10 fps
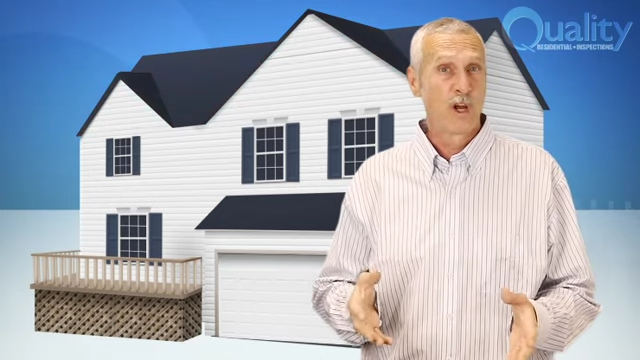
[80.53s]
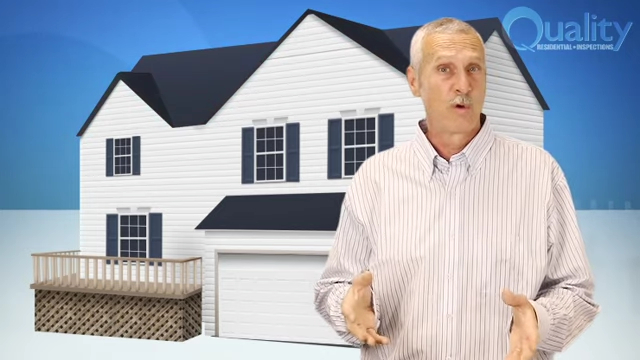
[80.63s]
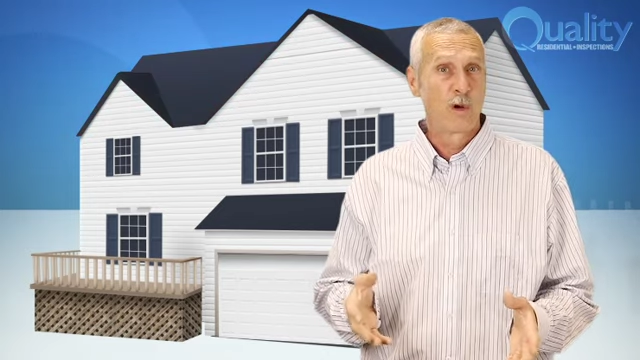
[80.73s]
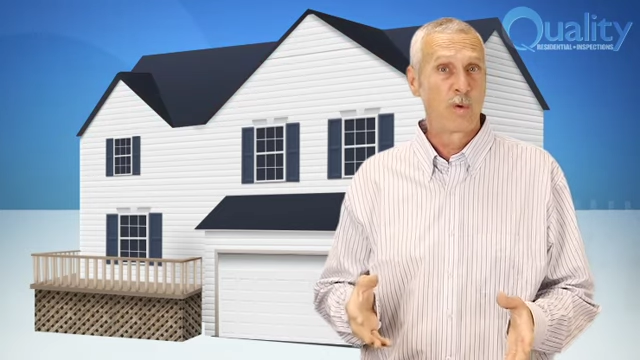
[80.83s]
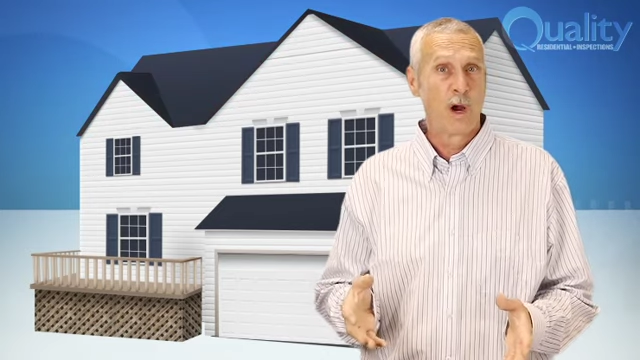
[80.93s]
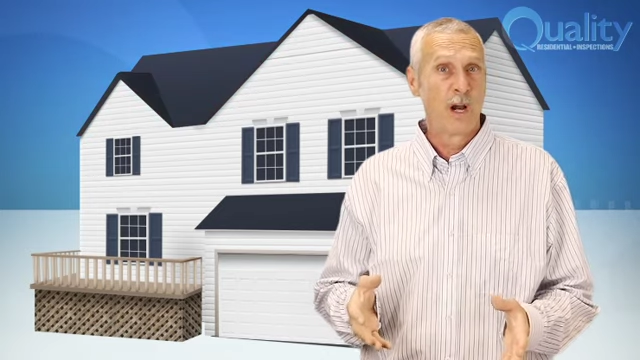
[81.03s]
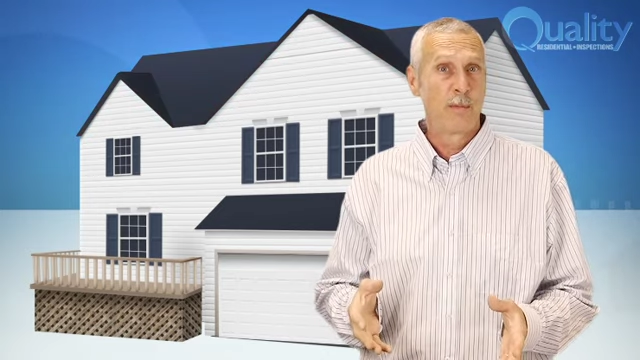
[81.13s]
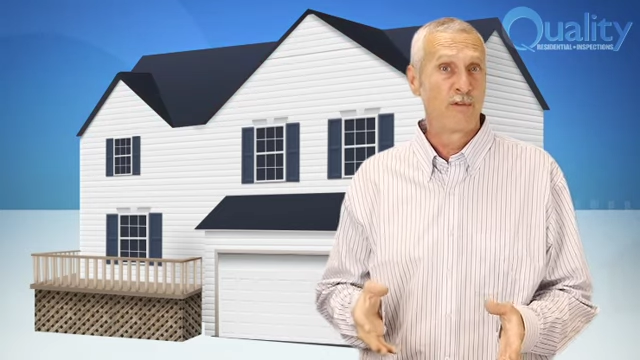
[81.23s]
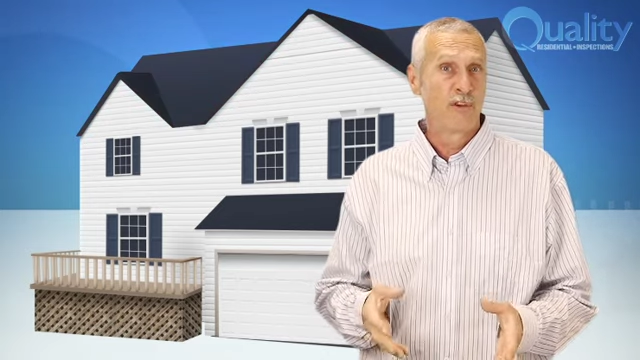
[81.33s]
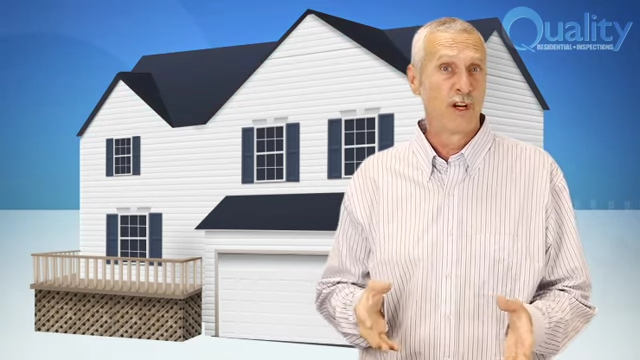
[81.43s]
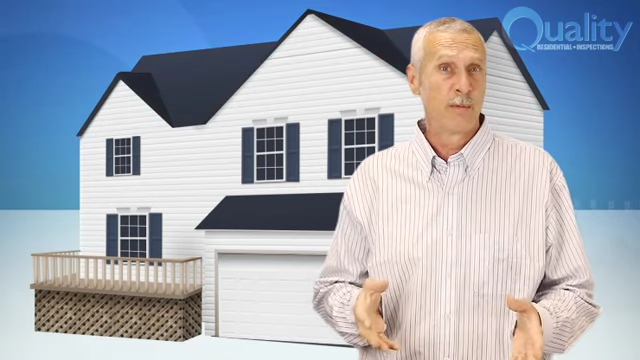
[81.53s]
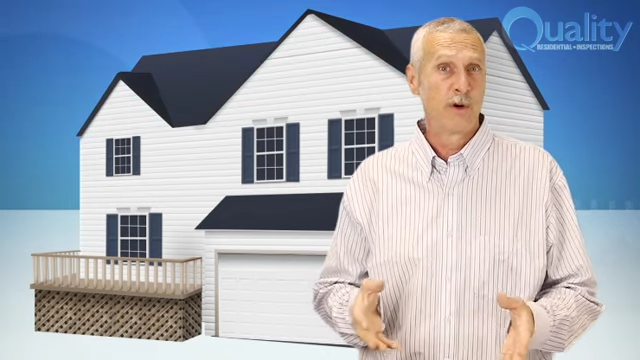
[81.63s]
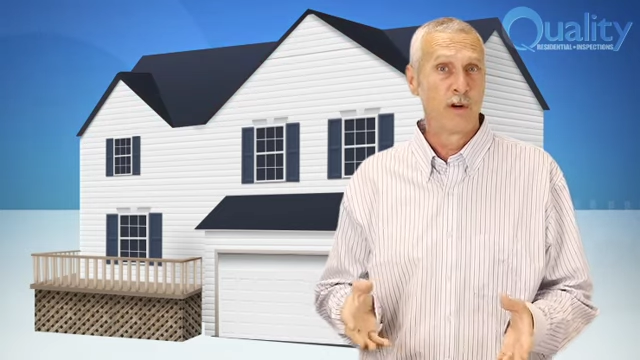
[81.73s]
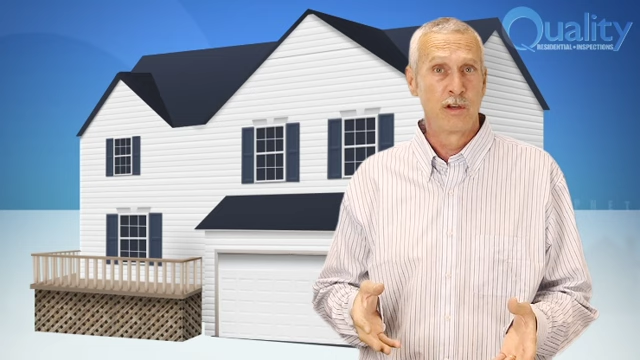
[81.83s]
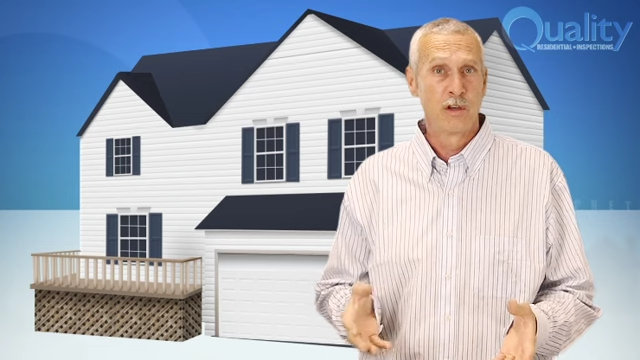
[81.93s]
no requirement for him
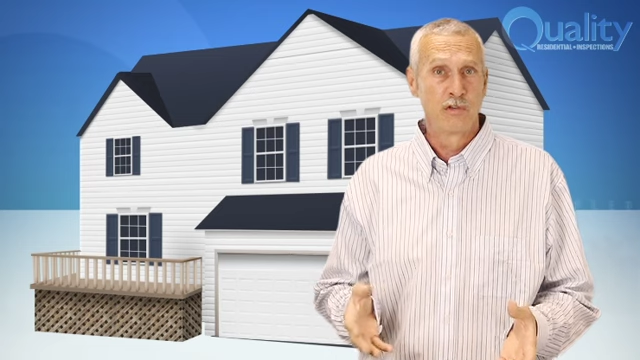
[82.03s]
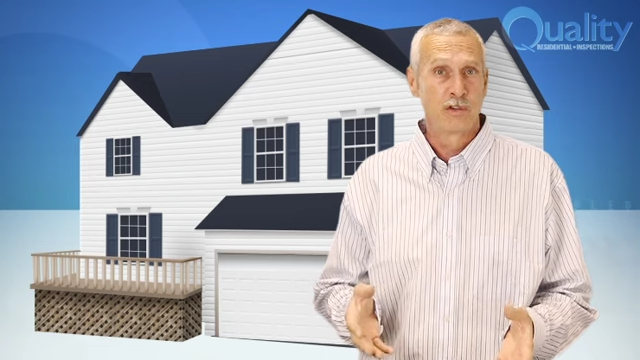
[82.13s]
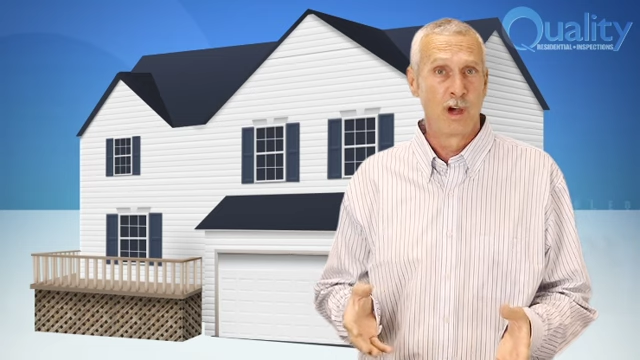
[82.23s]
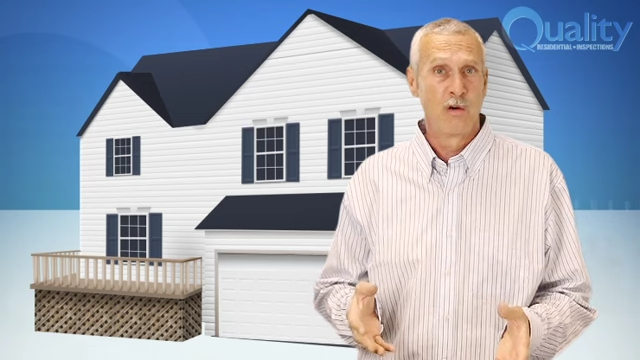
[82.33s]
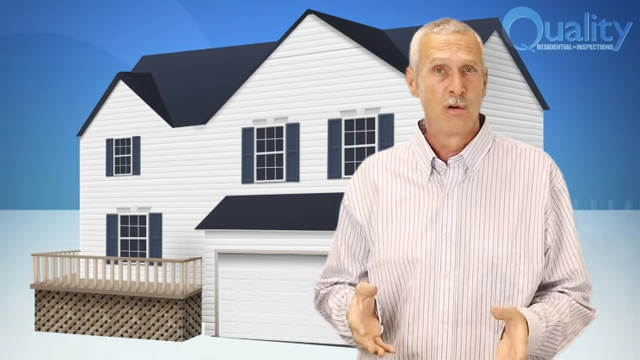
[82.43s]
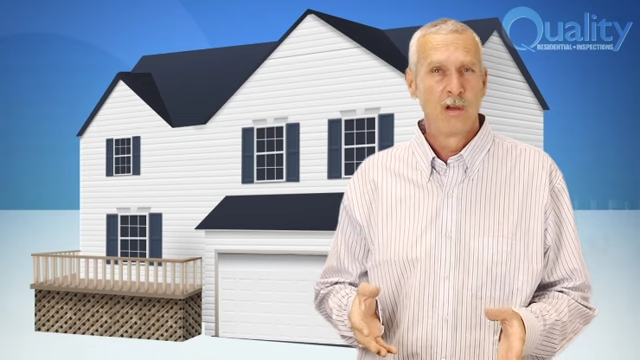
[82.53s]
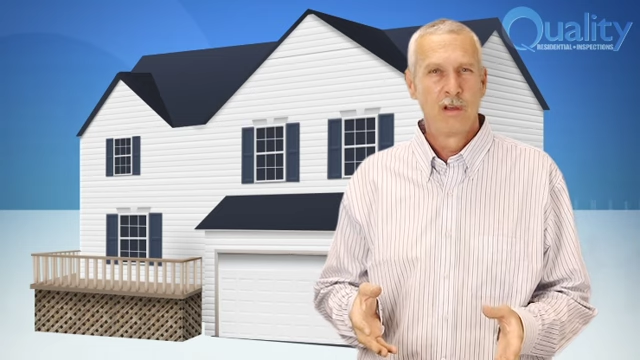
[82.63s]
or her to do so,